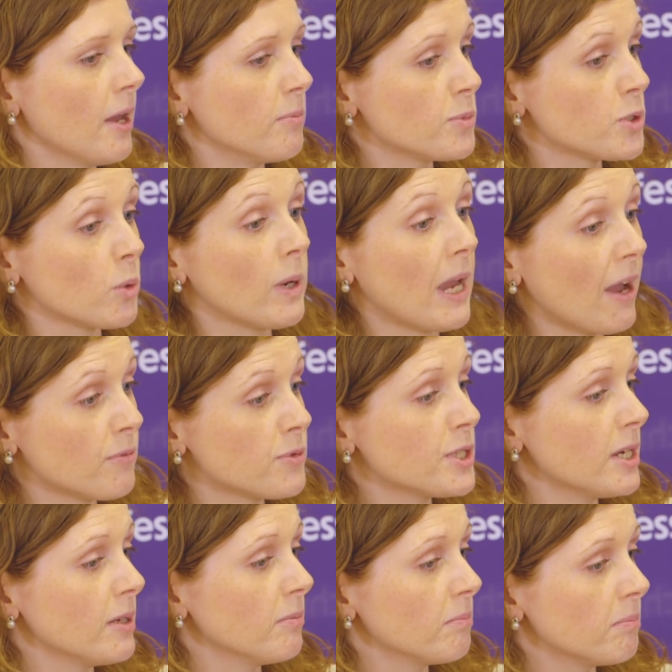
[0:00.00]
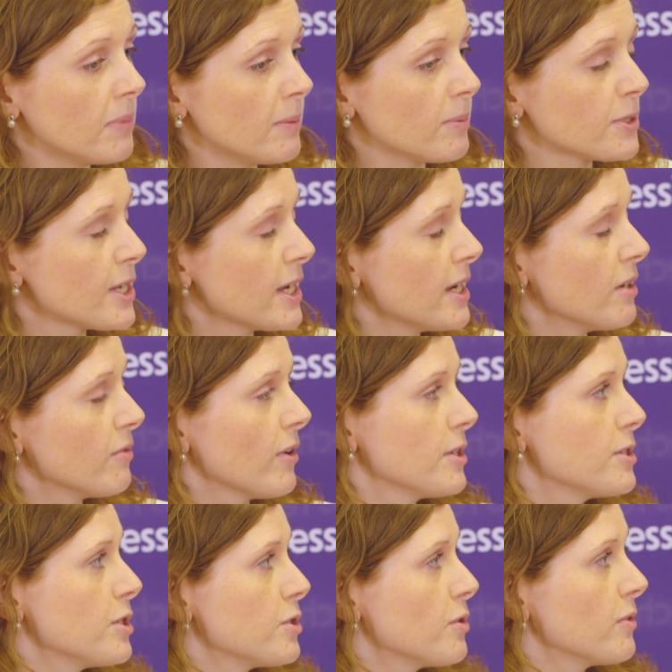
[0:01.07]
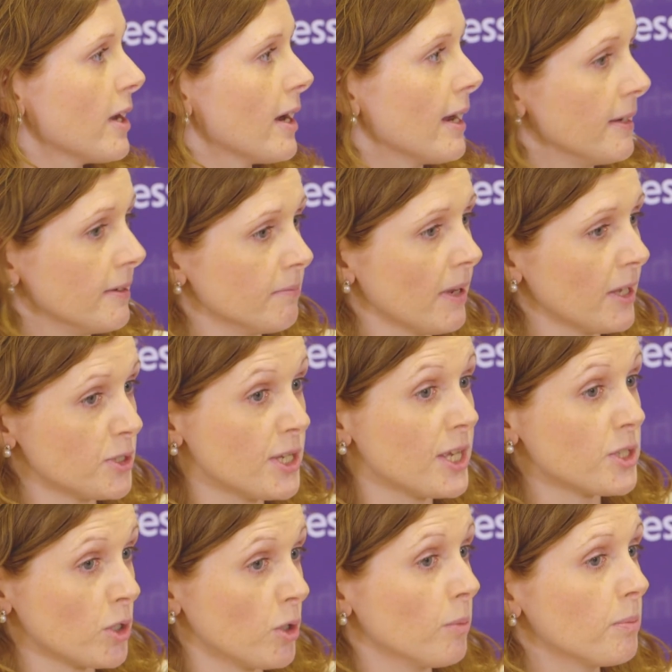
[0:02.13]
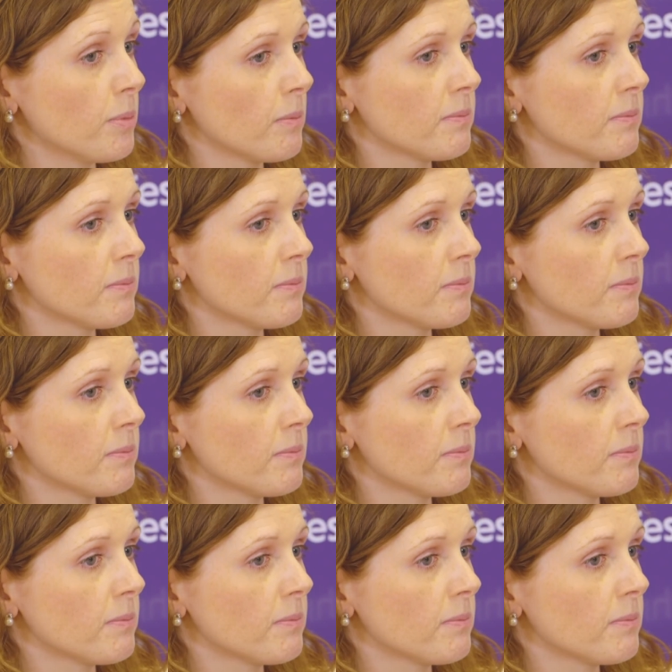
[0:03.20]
So we have seen people taking advantage of that and setting up